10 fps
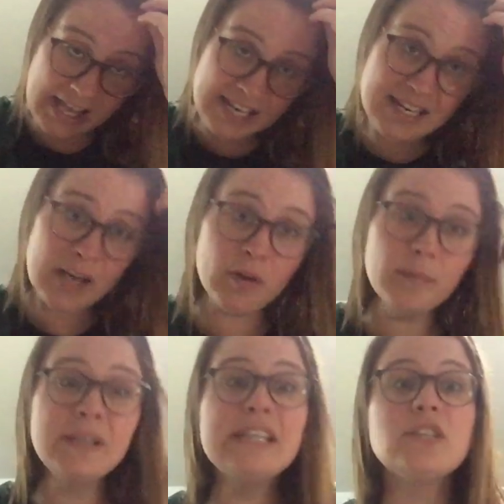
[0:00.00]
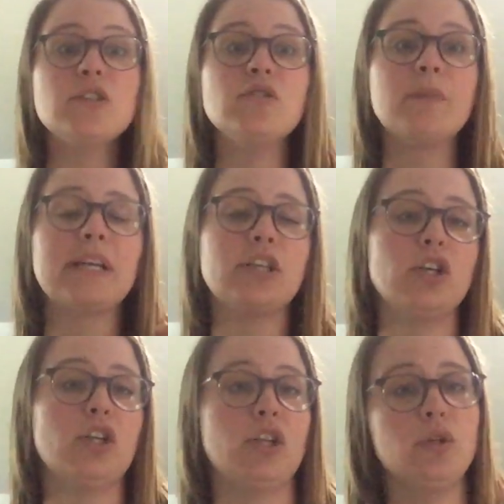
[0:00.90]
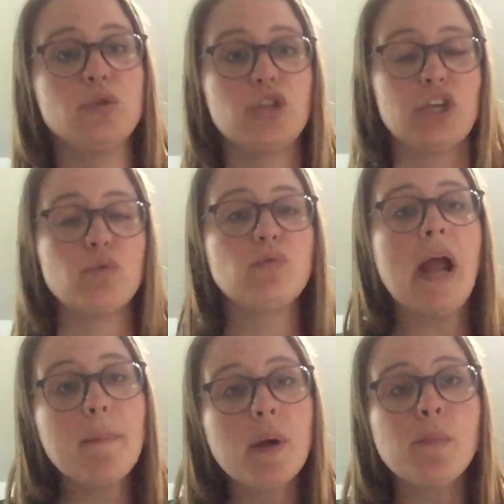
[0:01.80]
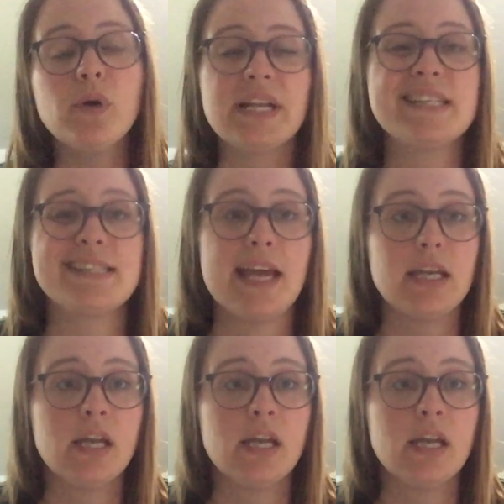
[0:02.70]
And now we need to do my conclusion, wrap up what I said.